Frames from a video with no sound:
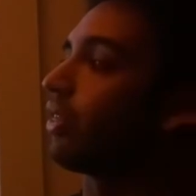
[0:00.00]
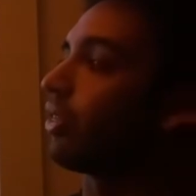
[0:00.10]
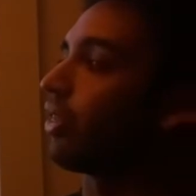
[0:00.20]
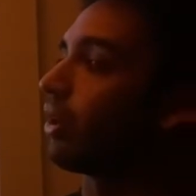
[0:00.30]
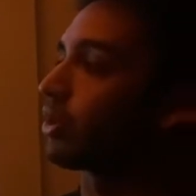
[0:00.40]

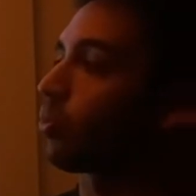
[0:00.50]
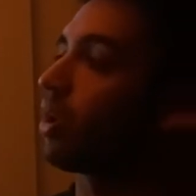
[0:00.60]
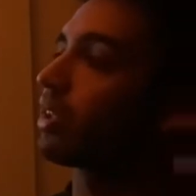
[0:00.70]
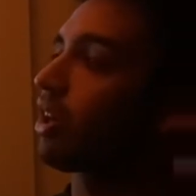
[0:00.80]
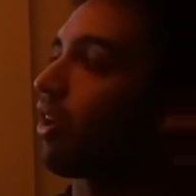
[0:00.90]
there's one
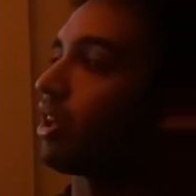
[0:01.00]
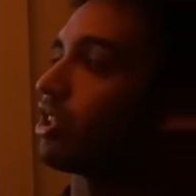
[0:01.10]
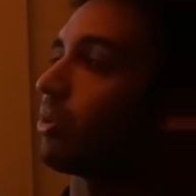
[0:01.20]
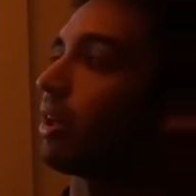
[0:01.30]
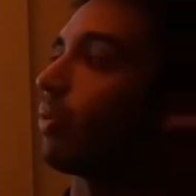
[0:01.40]
con
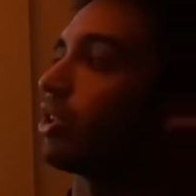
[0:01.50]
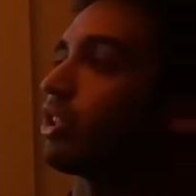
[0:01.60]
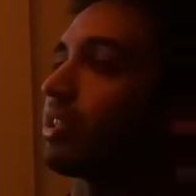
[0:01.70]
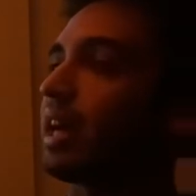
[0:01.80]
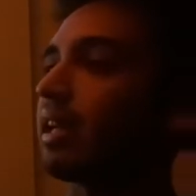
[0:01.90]
to it, which is
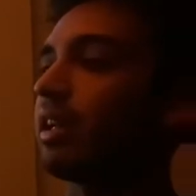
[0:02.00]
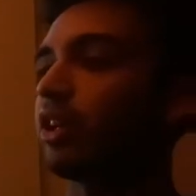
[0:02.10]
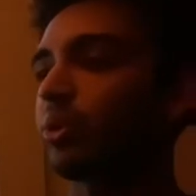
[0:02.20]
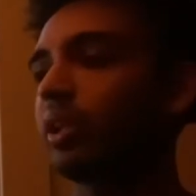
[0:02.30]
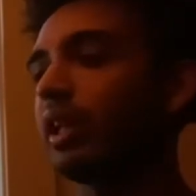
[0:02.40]
that
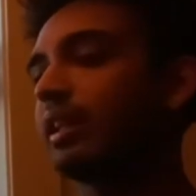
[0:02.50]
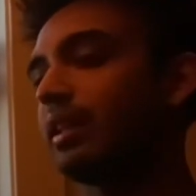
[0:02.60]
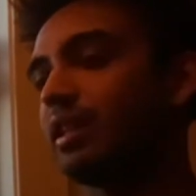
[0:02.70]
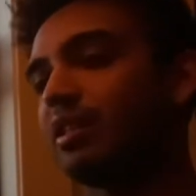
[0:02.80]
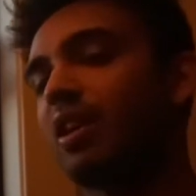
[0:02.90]
acrylic
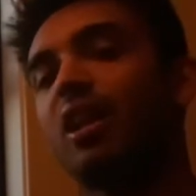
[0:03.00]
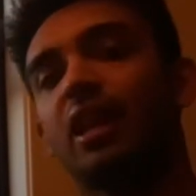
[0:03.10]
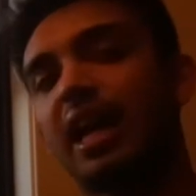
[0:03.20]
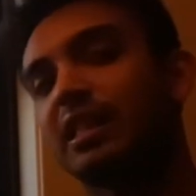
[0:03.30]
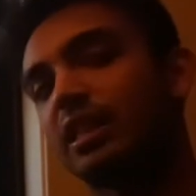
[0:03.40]
does not
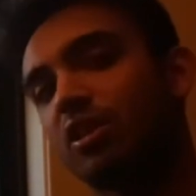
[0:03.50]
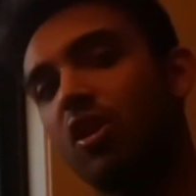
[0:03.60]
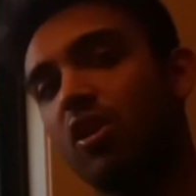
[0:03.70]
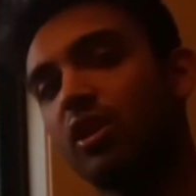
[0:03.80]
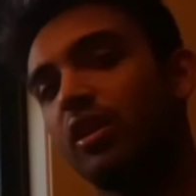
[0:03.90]
last as
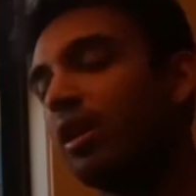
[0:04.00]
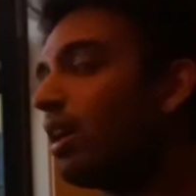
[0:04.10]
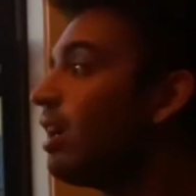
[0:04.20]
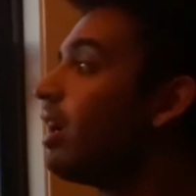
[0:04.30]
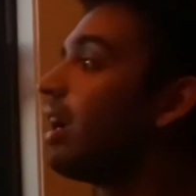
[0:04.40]
long,
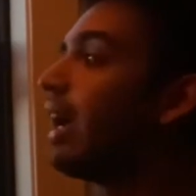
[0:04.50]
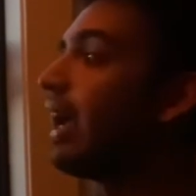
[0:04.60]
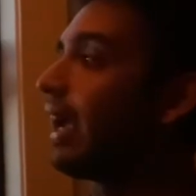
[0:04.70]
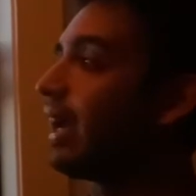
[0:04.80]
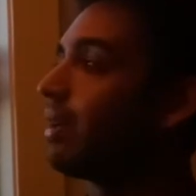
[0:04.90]

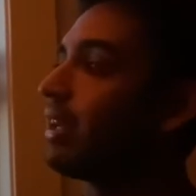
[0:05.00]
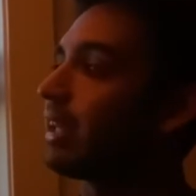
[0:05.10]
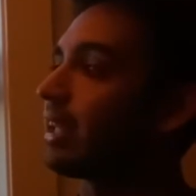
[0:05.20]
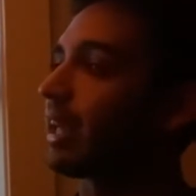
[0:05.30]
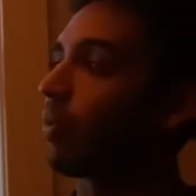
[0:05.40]
and it
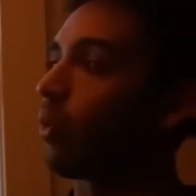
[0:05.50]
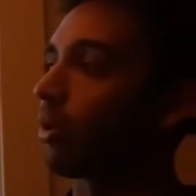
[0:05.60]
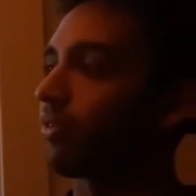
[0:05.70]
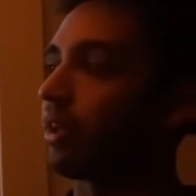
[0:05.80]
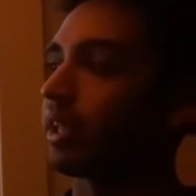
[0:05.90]
can get warped
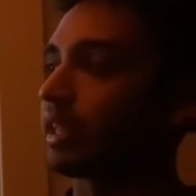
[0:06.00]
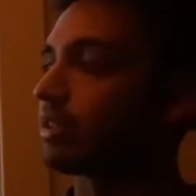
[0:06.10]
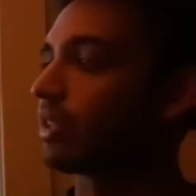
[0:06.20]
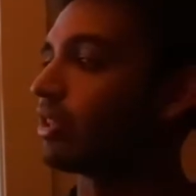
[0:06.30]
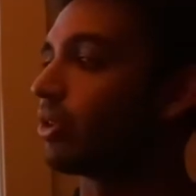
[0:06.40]
very
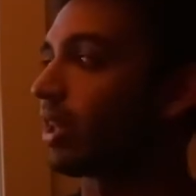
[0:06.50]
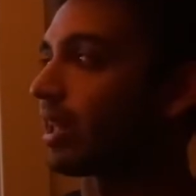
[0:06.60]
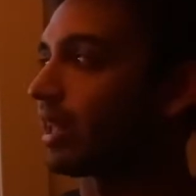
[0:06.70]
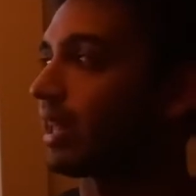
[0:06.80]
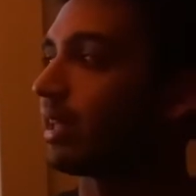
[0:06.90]
easily due to the
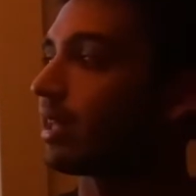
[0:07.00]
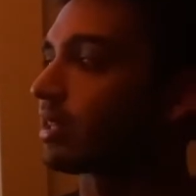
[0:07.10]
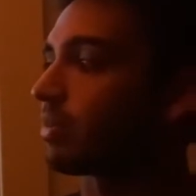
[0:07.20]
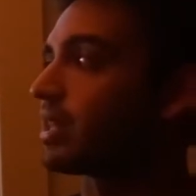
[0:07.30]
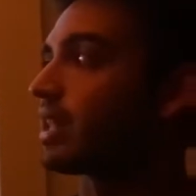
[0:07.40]
heat that's going
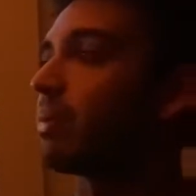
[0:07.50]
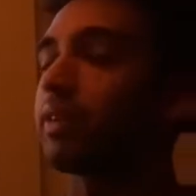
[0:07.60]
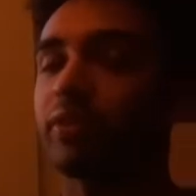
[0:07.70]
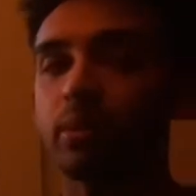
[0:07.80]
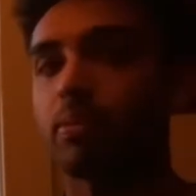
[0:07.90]
to be stemming
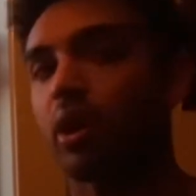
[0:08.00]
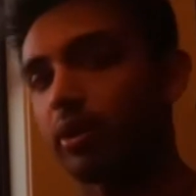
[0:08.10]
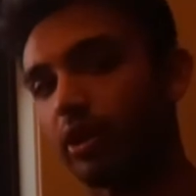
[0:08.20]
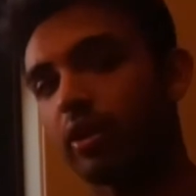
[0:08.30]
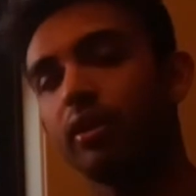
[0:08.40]
from the monitor.